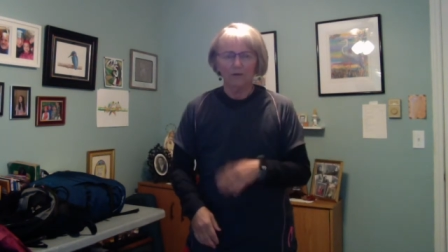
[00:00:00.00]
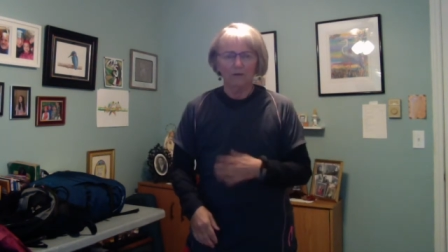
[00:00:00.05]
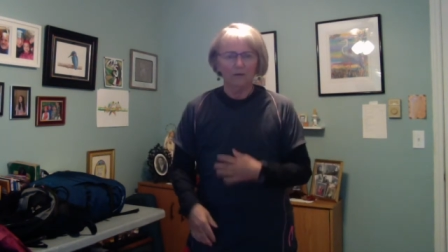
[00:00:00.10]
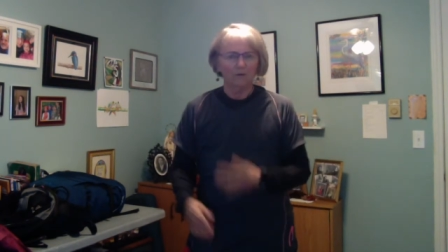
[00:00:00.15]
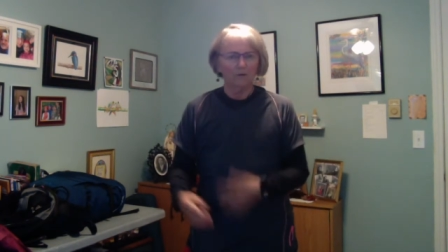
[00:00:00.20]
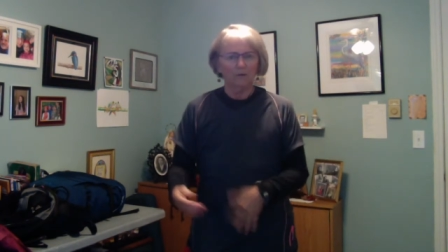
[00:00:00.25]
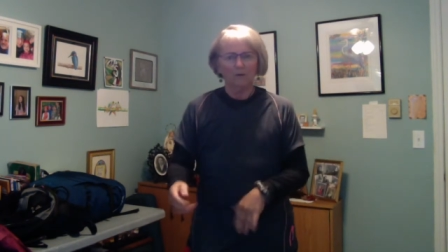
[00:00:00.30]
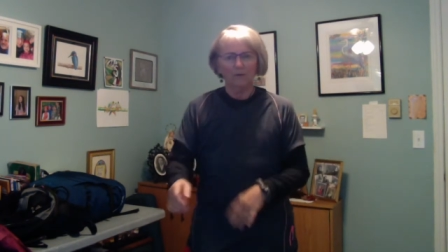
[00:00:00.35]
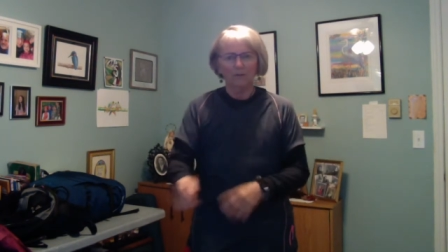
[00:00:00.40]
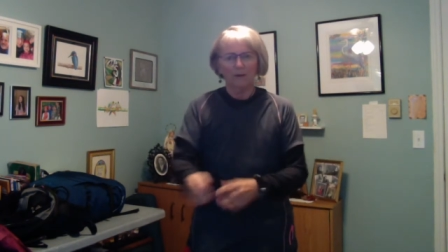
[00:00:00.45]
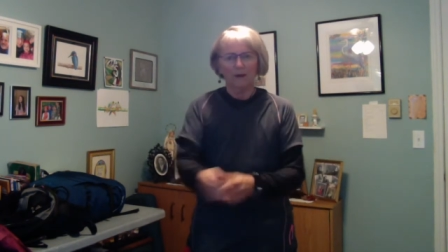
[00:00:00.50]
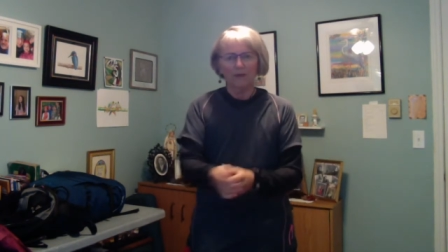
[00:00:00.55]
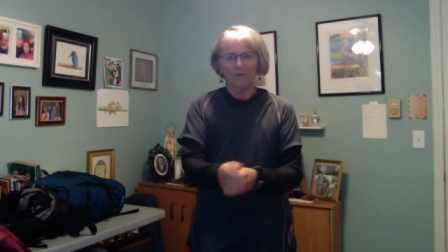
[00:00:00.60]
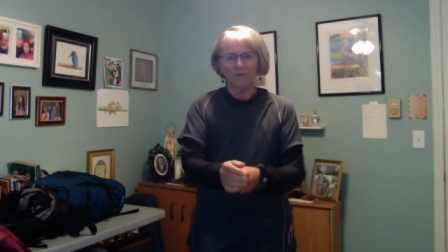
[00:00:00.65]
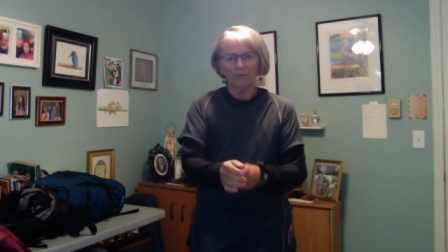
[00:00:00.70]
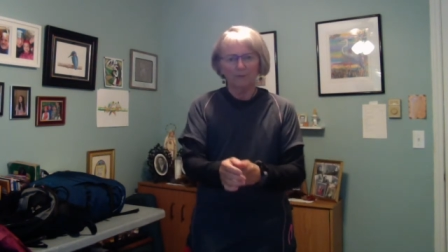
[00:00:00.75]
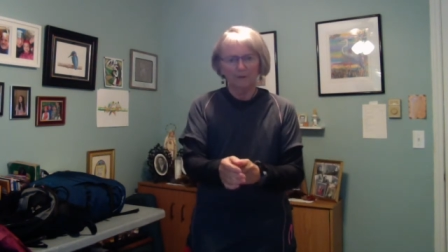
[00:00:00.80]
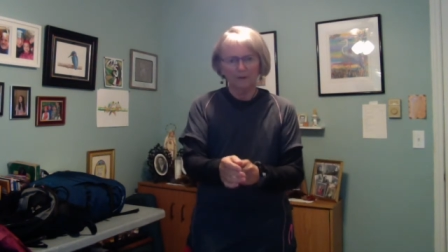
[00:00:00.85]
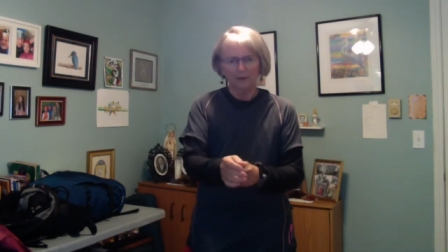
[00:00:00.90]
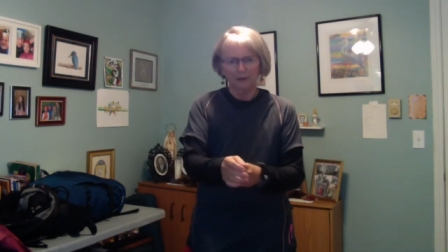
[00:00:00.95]
go in the
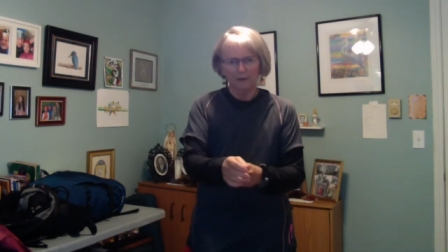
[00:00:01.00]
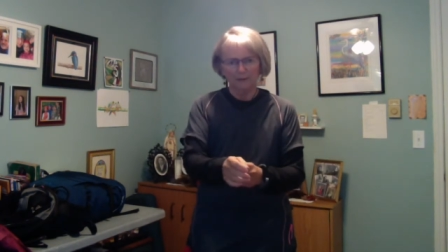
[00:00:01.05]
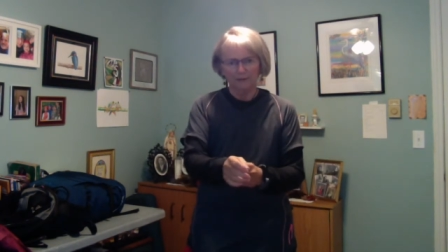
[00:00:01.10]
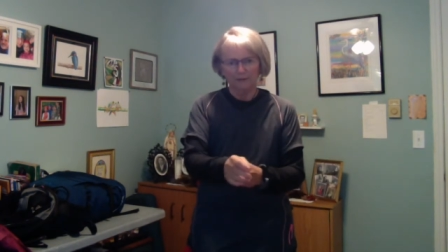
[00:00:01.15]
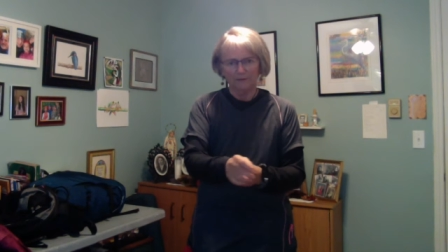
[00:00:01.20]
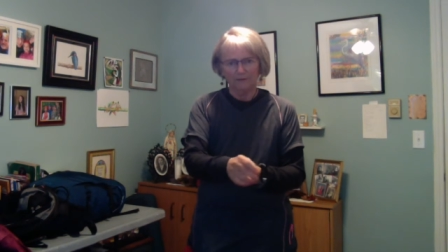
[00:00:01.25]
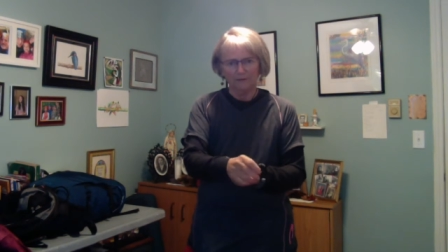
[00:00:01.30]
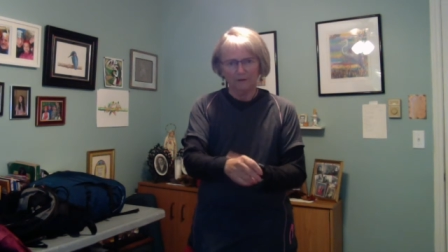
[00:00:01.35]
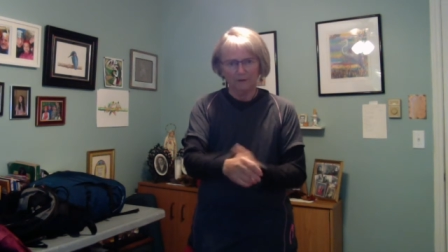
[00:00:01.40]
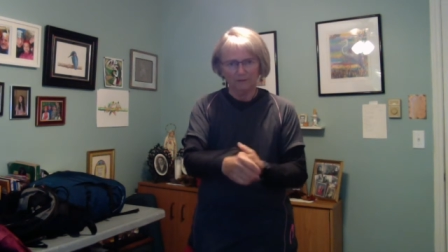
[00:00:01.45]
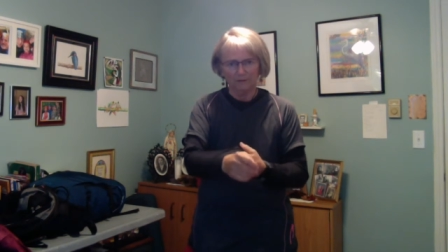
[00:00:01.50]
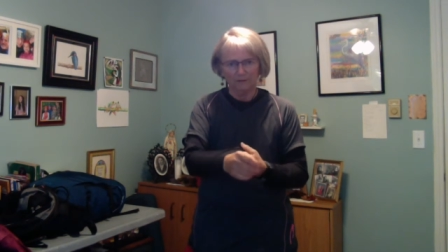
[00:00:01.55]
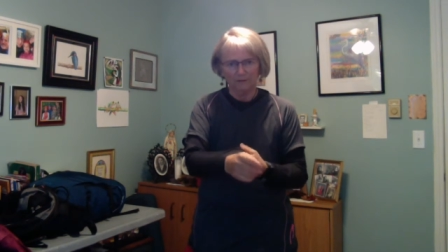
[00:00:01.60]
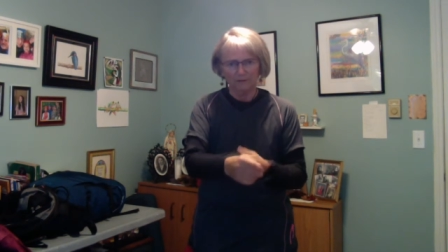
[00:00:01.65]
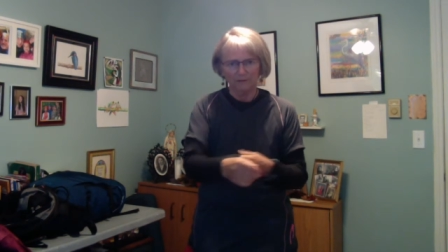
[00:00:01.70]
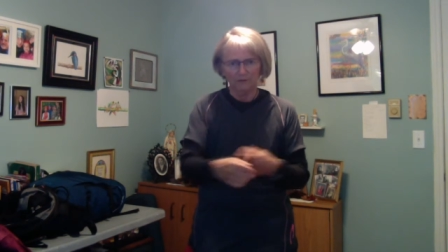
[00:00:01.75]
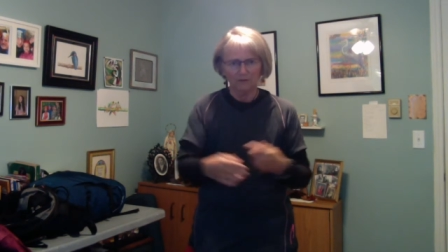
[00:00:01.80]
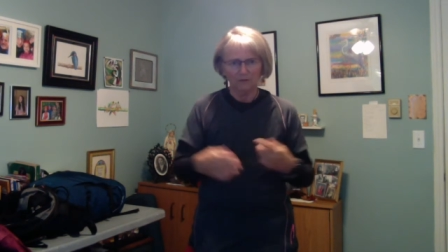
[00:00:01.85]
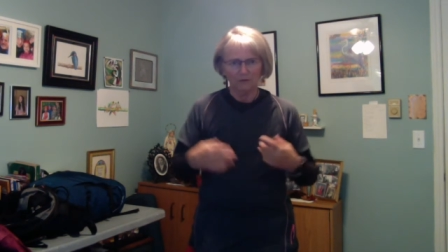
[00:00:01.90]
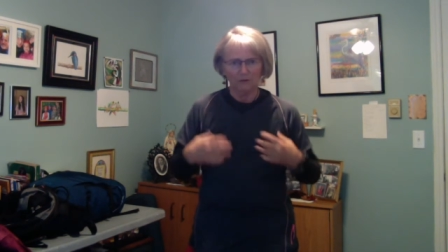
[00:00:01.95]
bathroom and take this long
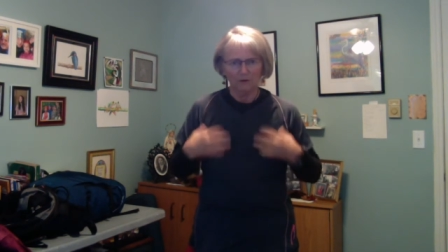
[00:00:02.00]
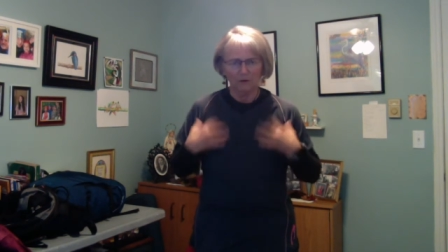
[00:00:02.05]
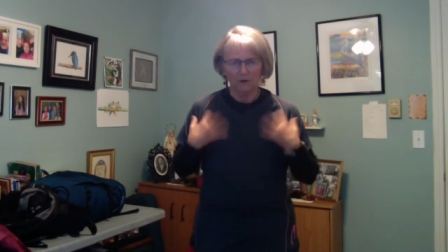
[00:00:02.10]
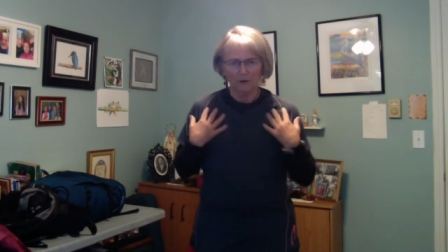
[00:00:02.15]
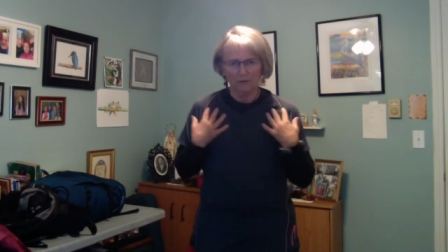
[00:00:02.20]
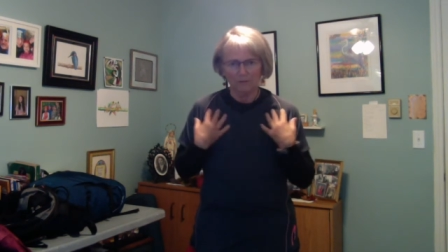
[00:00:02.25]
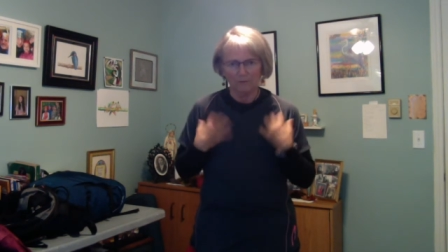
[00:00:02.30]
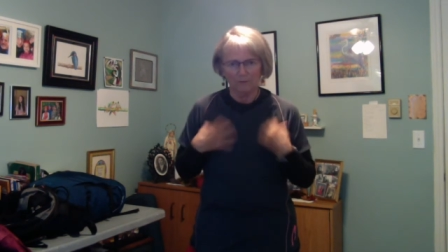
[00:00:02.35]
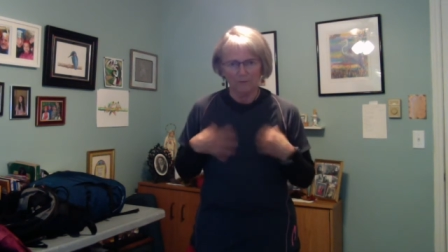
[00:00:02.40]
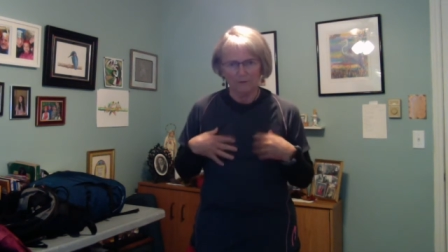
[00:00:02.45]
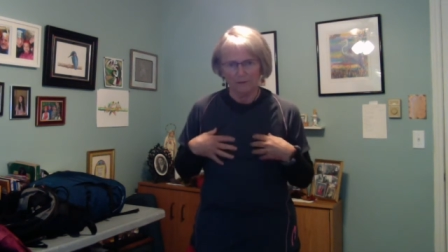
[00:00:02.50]
sleeve shirt off and then